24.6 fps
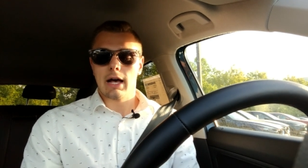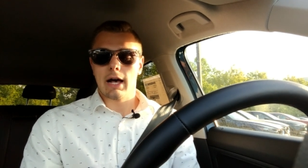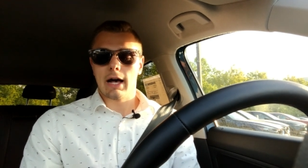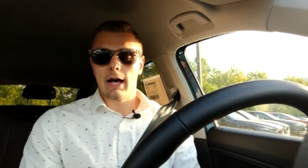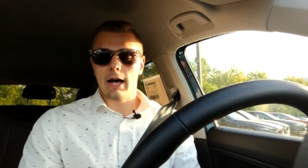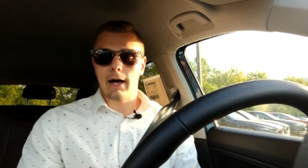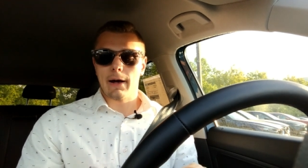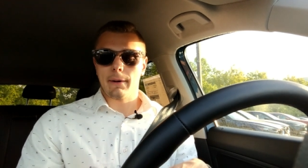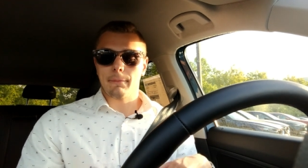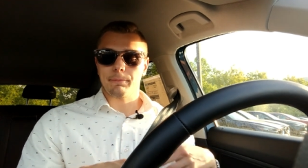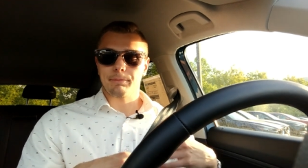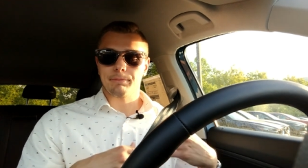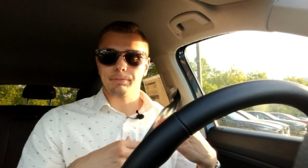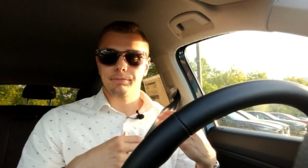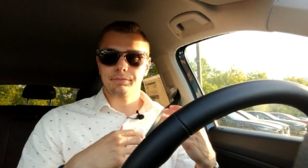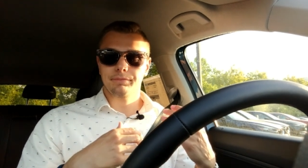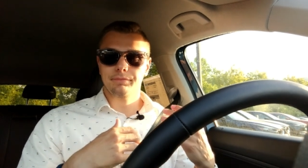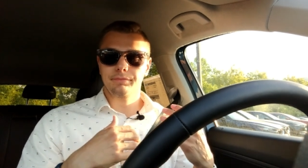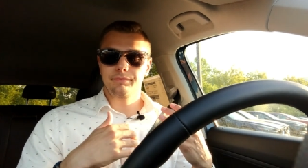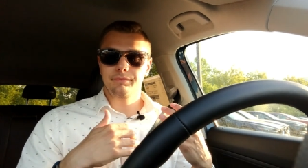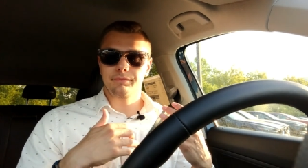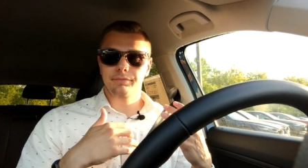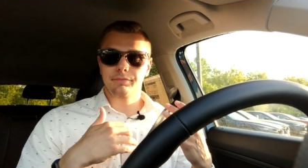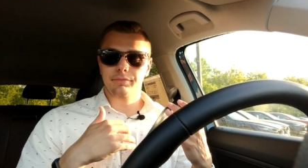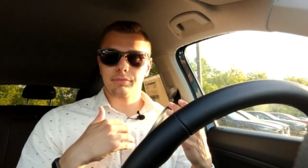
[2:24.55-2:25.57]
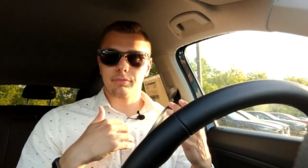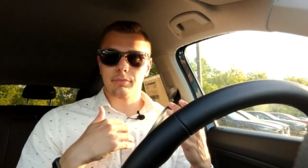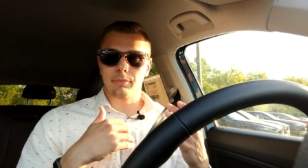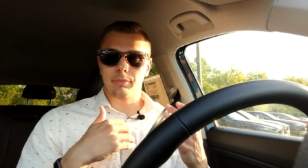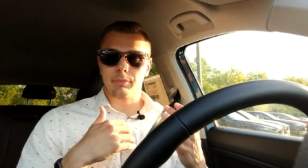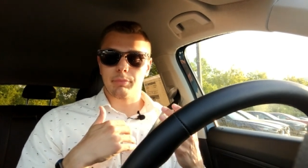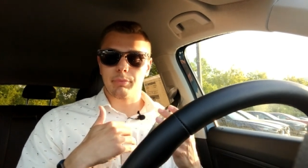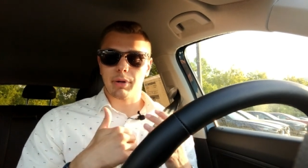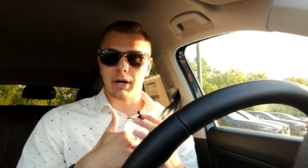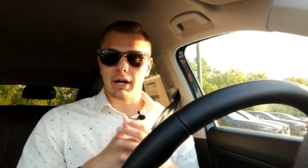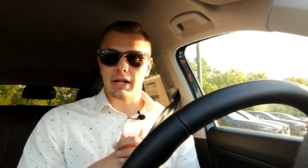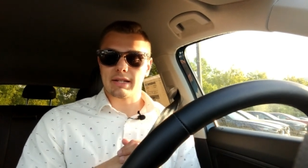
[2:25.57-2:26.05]
Um,
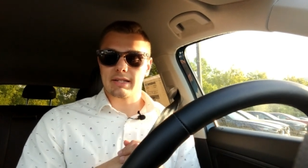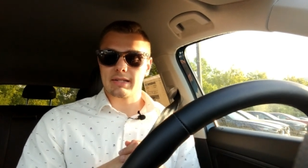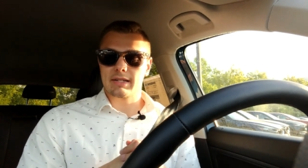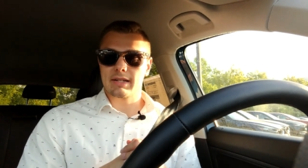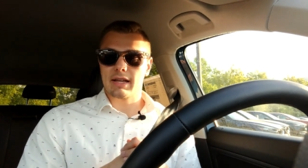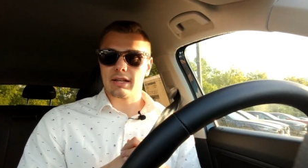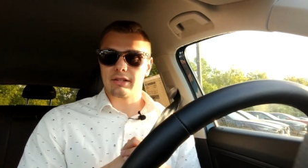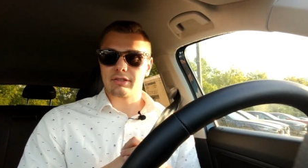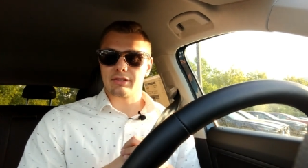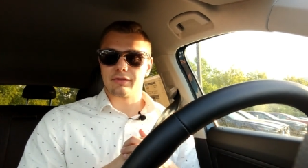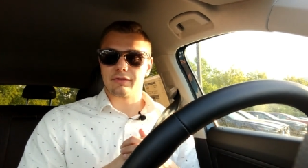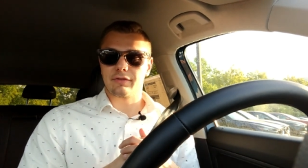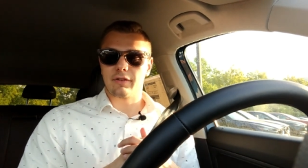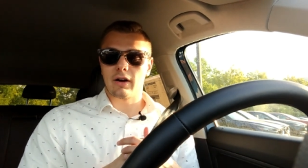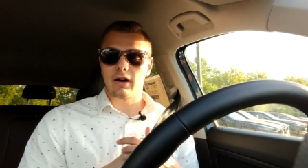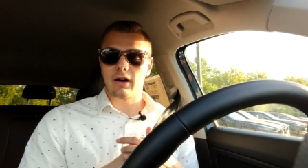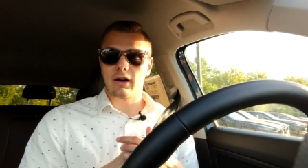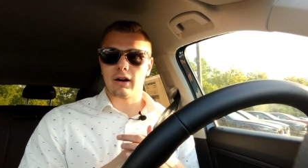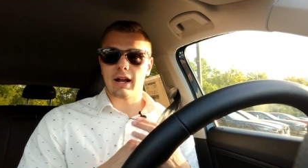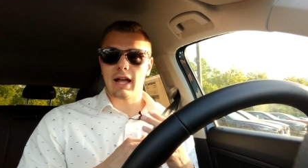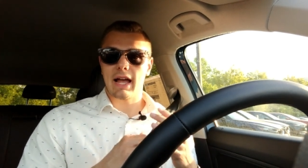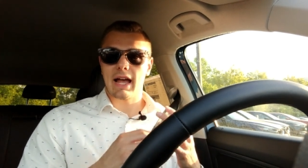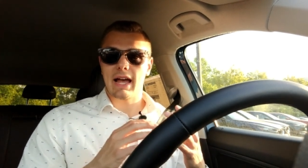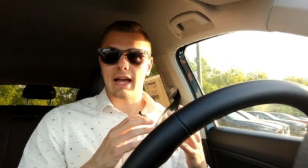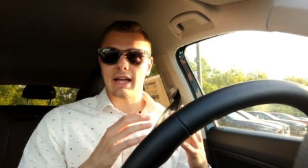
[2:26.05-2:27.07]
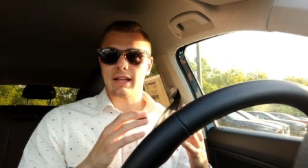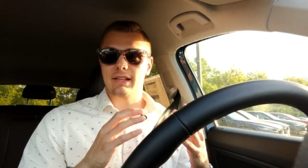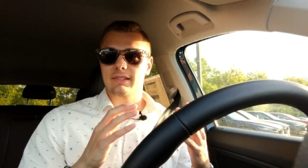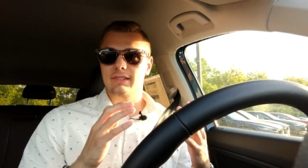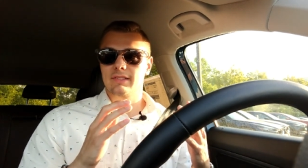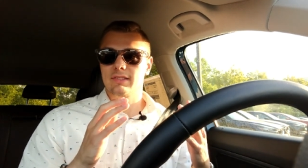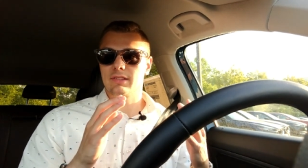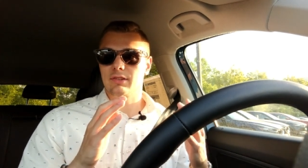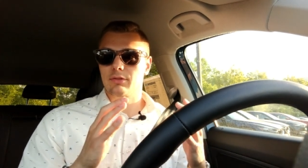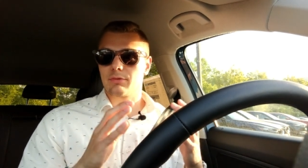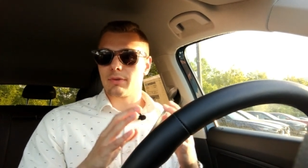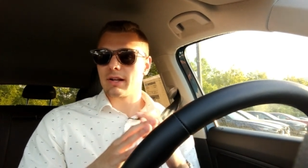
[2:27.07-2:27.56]
but as far
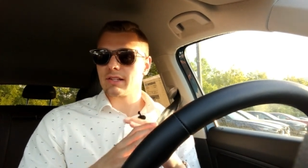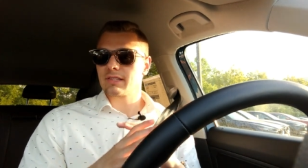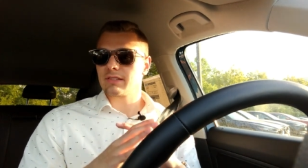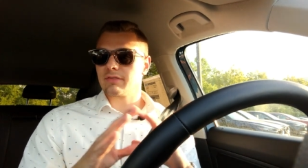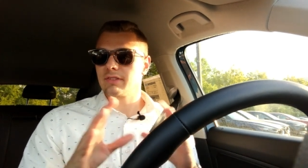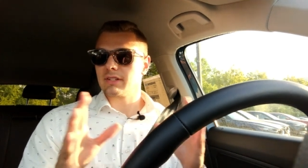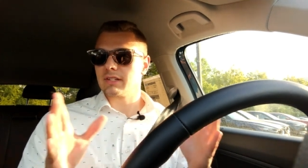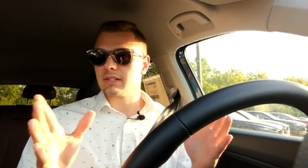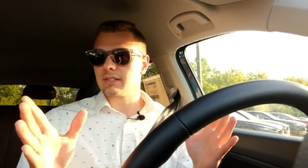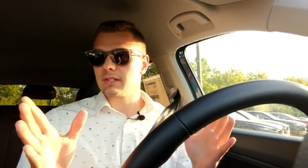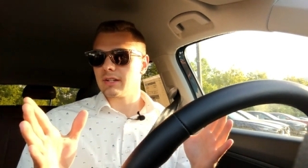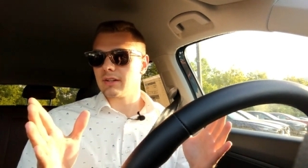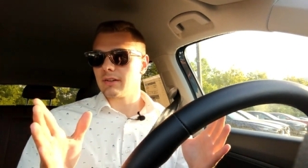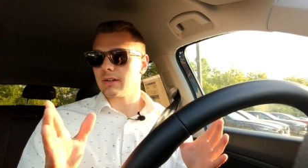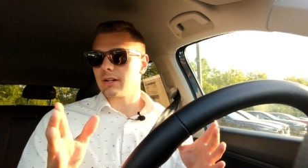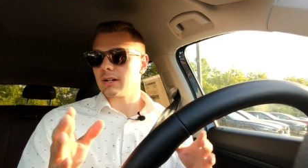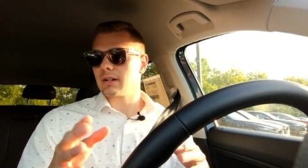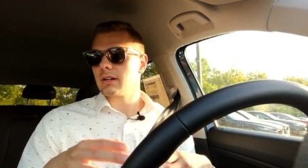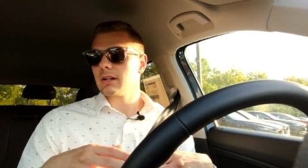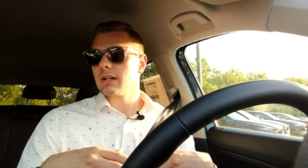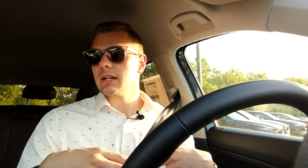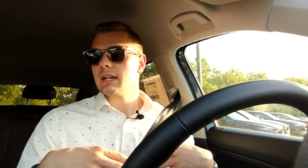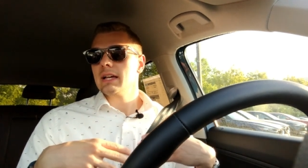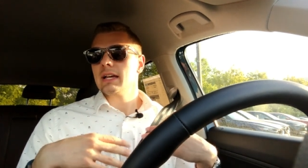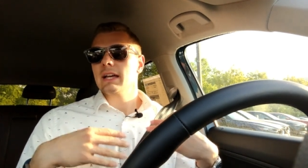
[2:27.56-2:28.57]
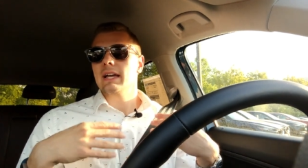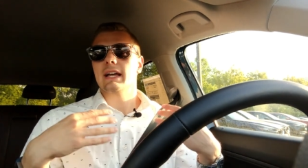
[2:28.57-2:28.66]
as the rest of the interior,